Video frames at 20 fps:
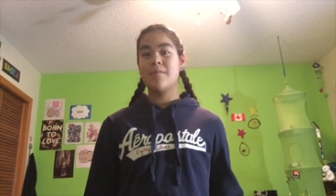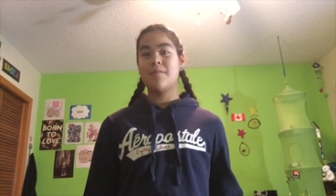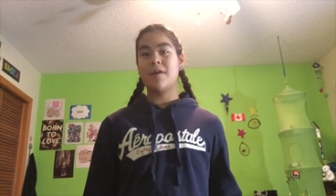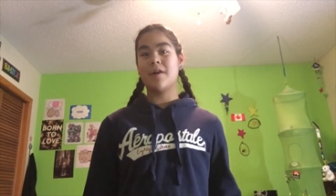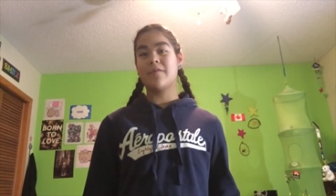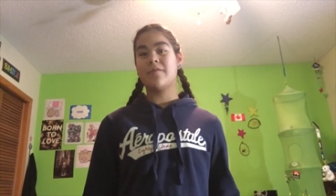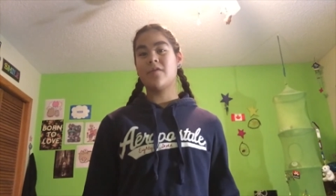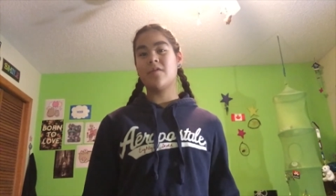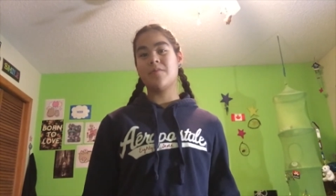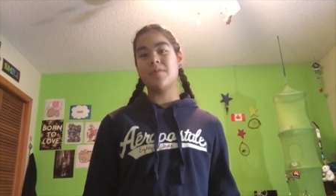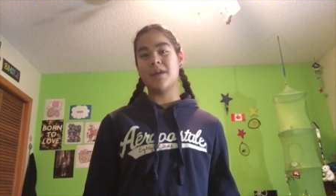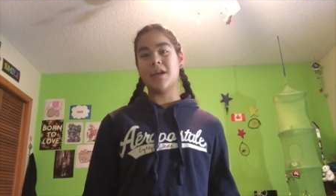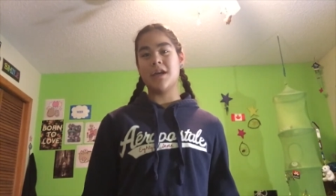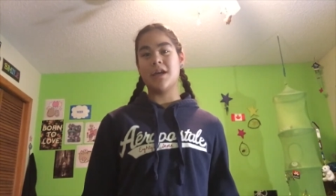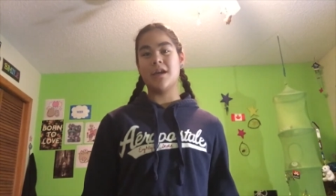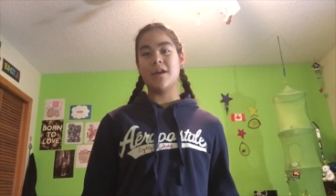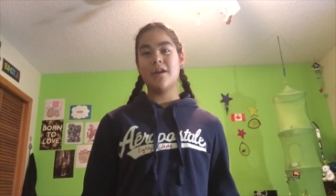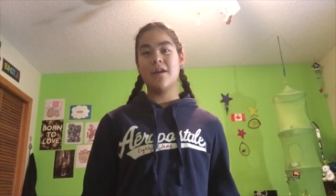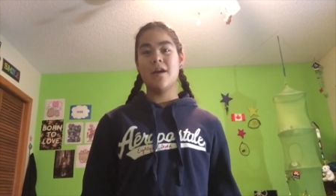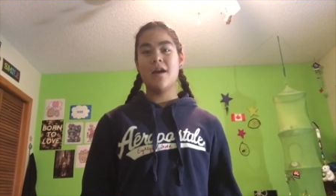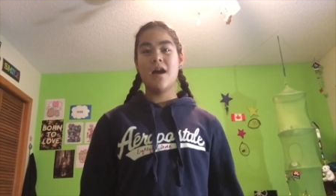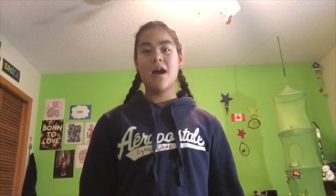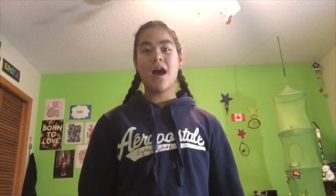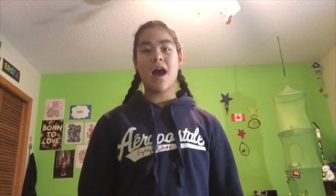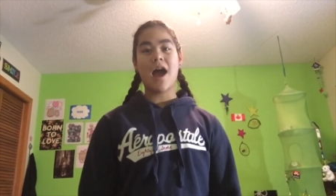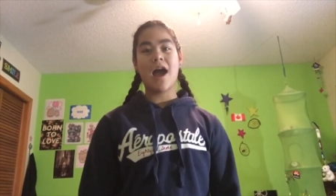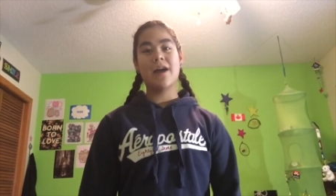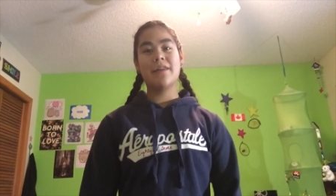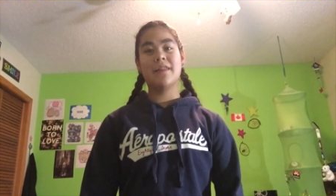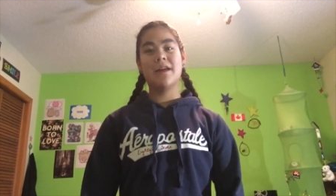but for me,
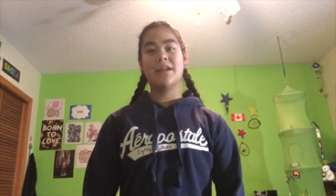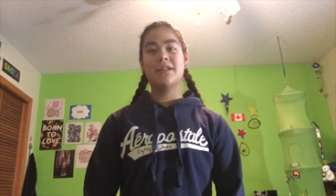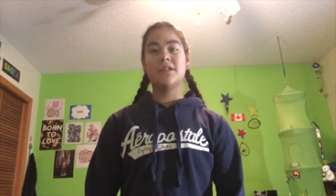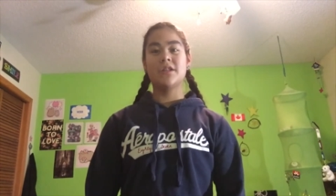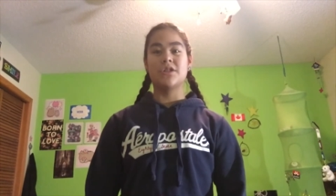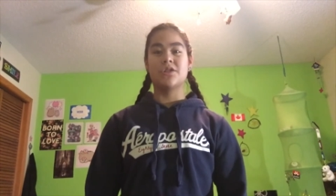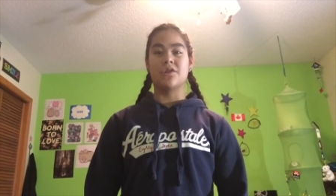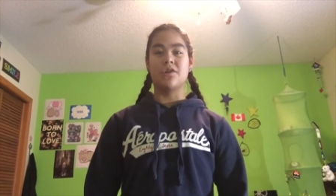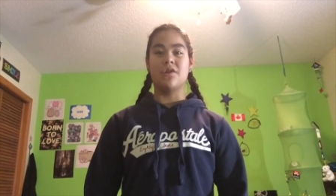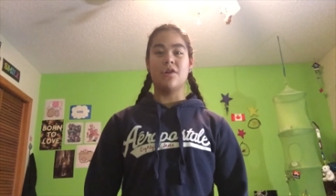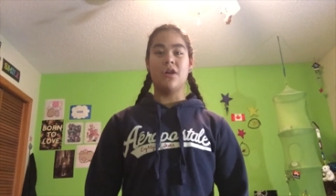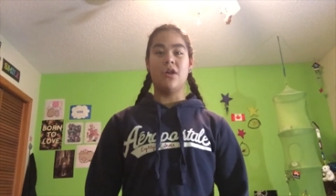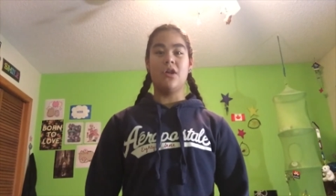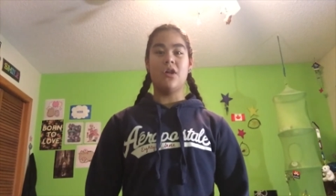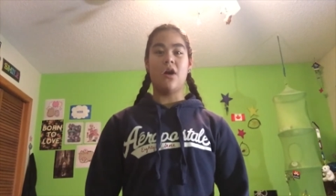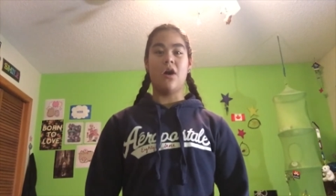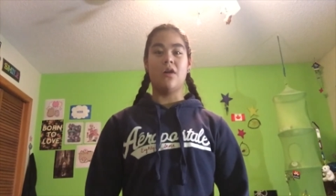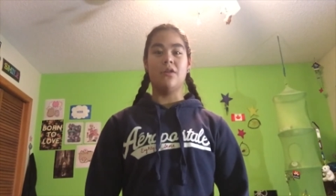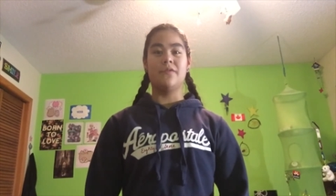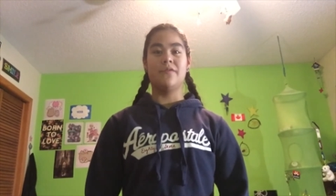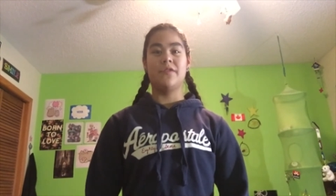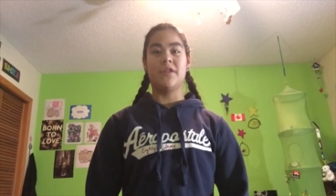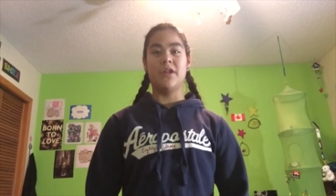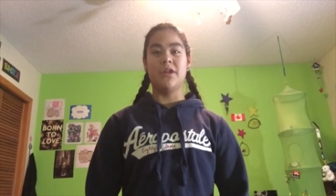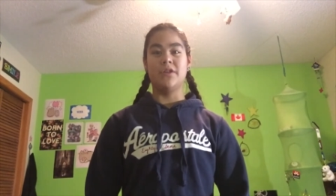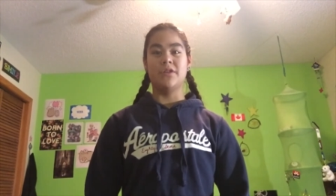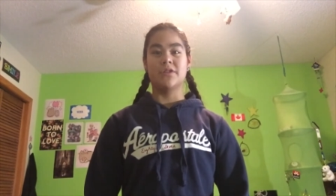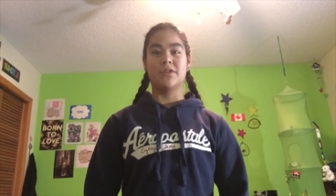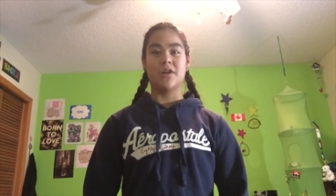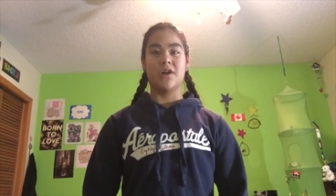I like to journal all of the
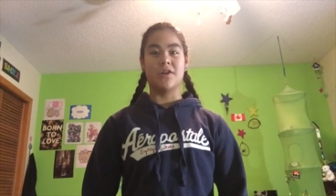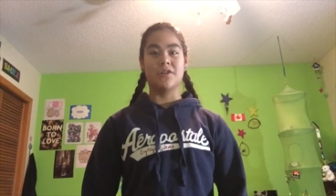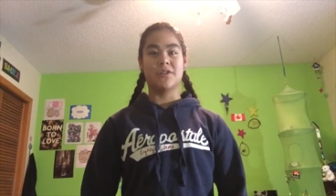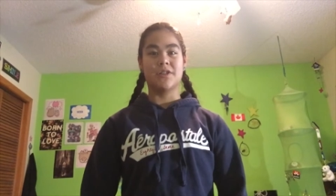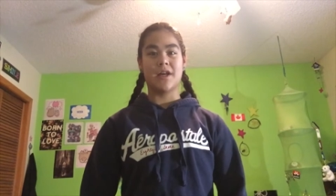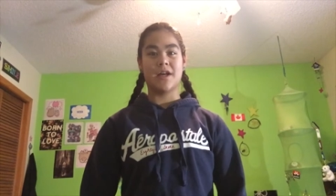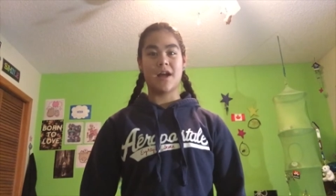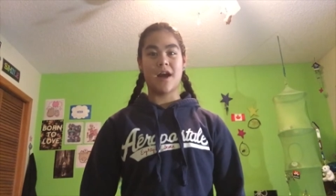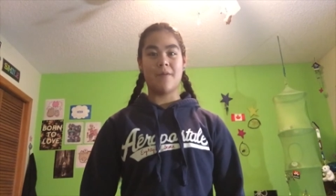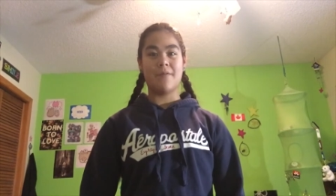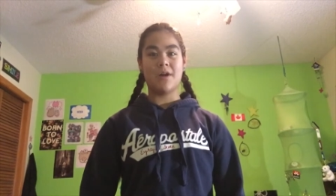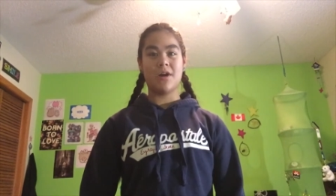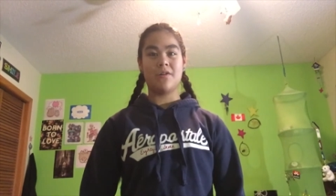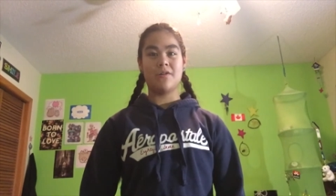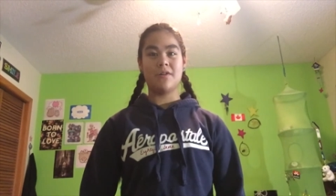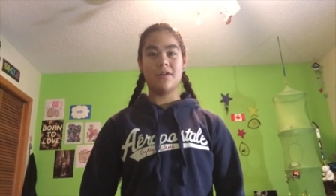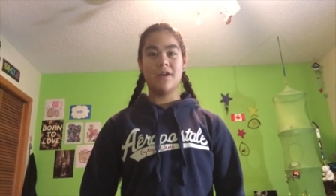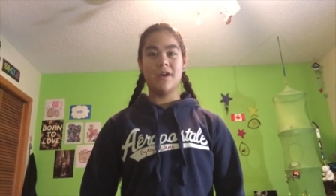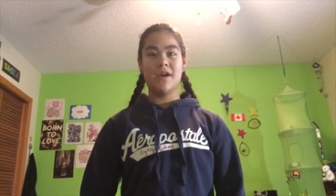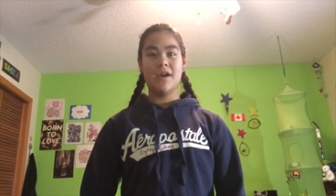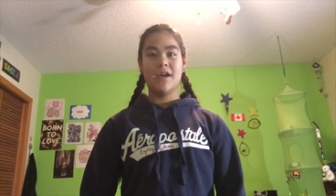new songs that come out